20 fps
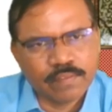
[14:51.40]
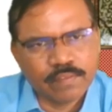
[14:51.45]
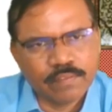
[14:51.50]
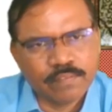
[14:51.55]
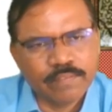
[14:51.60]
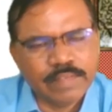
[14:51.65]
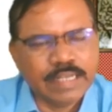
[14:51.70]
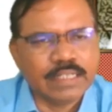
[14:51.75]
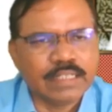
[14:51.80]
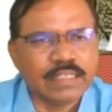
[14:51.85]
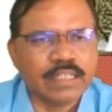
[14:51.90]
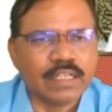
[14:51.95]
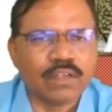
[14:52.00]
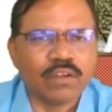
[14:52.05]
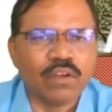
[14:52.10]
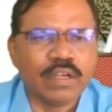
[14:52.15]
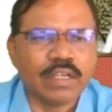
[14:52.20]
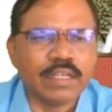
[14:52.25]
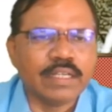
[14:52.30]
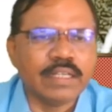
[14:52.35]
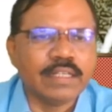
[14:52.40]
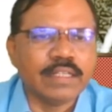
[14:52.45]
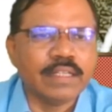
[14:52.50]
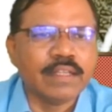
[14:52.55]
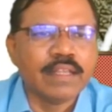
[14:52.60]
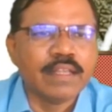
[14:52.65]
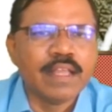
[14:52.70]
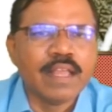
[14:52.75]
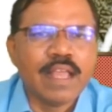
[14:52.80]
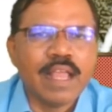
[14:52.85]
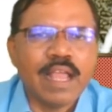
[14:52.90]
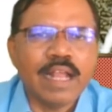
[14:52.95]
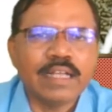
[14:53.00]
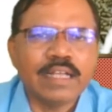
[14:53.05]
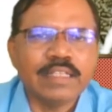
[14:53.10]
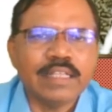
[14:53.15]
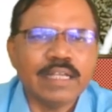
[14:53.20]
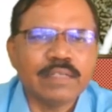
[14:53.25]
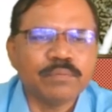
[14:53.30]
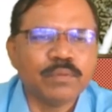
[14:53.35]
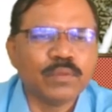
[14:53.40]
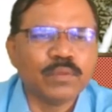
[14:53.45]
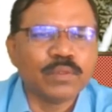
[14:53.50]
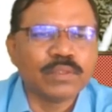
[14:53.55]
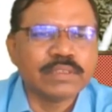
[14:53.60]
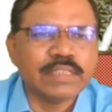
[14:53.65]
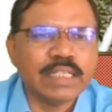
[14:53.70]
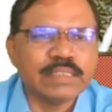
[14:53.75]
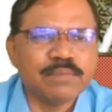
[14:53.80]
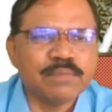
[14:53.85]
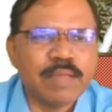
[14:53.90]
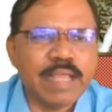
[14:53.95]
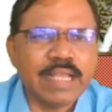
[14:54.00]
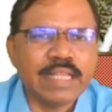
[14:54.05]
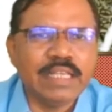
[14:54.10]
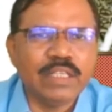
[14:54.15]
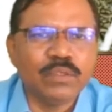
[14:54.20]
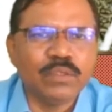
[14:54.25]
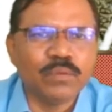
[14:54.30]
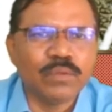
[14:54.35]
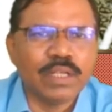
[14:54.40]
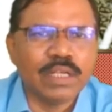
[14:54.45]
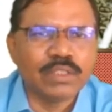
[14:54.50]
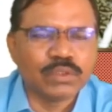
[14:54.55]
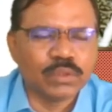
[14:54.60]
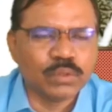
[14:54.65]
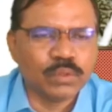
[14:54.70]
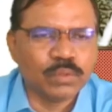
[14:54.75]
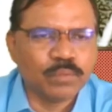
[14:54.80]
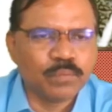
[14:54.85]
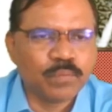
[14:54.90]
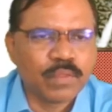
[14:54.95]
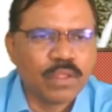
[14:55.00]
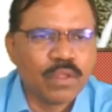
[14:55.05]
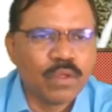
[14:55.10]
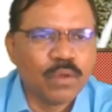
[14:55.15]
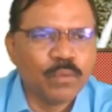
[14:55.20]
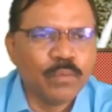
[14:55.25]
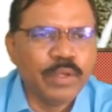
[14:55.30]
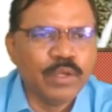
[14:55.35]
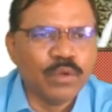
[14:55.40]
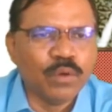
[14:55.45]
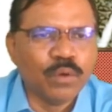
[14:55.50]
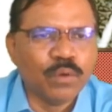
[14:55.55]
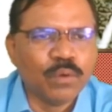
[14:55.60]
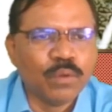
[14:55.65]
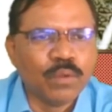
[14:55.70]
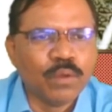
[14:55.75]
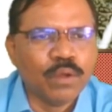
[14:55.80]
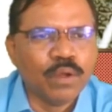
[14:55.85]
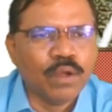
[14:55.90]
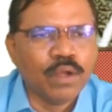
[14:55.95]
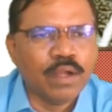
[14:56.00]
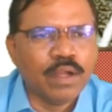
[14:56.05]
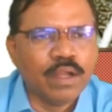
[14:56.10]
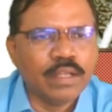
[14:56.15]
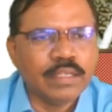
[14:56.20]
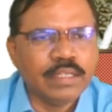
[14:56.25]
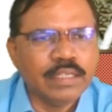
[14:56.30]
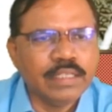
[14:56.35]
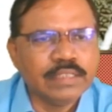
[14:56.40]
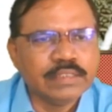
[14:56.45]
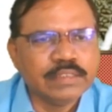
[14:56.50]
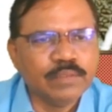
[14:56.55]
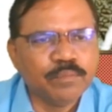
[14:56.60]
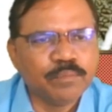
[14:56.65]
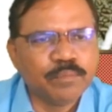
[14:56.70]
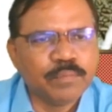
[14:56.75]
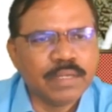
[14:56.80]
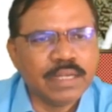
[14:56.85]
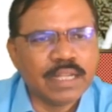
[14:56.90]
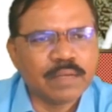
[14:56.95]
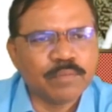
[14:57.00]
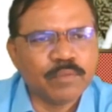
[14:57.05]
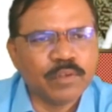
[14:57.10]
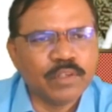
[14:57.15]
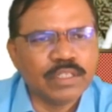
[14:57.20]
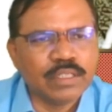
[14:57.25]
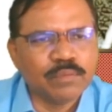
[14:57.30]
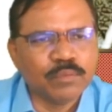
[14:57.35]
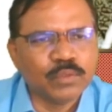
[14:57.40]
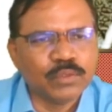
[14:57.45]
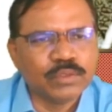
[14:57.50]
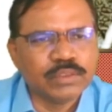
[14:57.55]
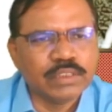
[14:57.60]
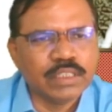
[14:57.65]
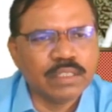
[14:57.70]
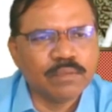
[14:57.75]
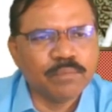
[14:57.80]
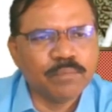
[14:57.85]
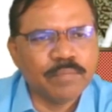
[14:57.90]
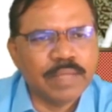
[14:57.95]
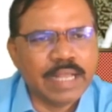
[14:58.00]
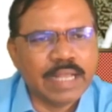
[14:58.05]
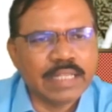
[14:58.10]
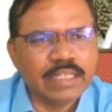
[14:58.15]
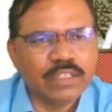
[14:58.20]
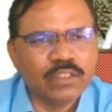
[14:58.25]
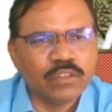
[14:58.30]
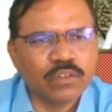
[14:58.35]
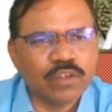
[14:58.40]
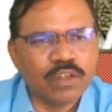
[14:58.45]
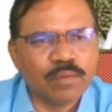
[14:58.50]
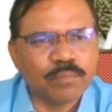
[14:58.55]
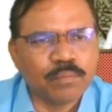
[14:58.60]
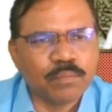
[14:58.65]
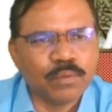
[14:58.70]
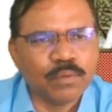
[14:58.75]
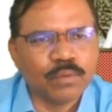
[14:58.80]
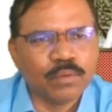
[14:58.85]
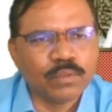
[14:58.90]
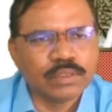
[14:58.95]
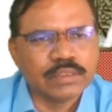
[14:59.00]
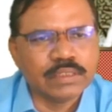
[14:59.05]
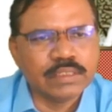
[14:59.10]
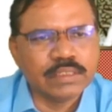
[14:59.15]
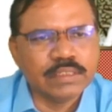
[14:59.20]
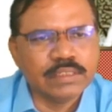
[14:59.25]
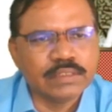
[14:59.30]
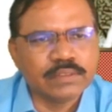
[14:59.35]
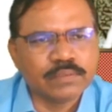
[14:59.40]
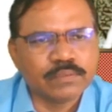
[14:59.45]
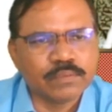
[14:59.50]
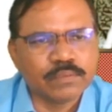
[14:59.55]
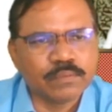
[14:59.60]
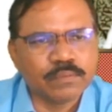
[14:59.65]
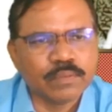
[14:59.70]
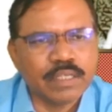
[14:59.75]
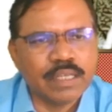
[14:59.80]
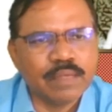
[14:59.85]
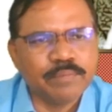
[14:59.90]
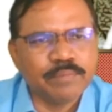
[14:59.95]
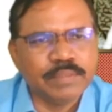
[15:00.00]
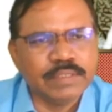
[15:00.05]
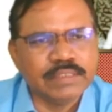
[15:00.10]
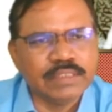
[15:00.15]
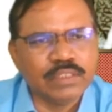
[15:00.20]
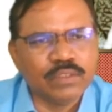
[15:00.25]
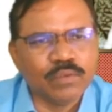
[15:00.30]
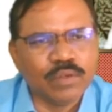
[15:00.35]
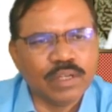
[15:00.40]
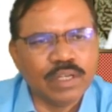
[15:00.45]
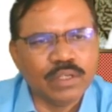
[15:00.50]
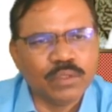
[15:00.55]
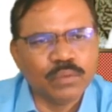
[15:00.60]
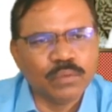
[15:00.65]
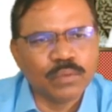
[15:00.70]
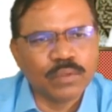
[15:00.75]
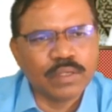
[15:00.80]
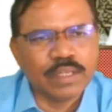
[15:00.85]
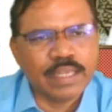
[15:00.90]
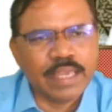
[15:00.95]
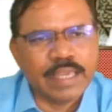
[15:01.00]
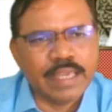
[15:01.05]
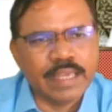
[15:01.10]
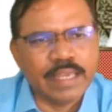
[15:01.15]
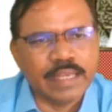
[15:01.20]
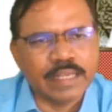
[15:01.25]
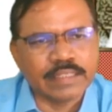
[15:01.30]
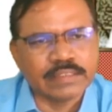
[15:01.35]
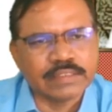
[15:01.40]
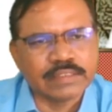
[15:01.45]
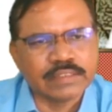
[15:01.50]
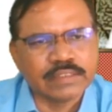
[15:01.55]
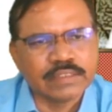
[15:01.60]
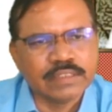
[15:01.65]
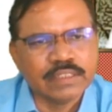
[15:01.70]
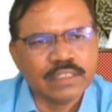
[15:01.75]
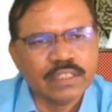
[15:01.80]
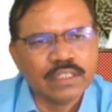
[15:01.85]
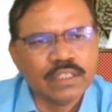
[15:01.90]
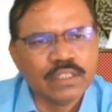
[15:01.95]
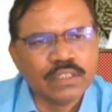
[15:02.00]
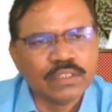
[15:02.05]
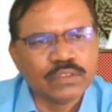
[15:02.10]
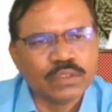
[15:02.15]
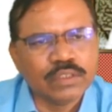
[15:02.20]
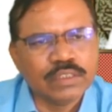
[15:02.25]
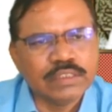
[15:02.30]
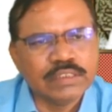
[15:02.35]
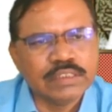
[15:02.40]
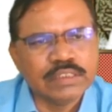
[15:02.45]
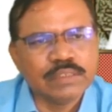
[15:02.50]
Vector quantity, and that force has magnitude also. We know in simple harmonic motion, magnitude of force, it is F is equal to kx. So this is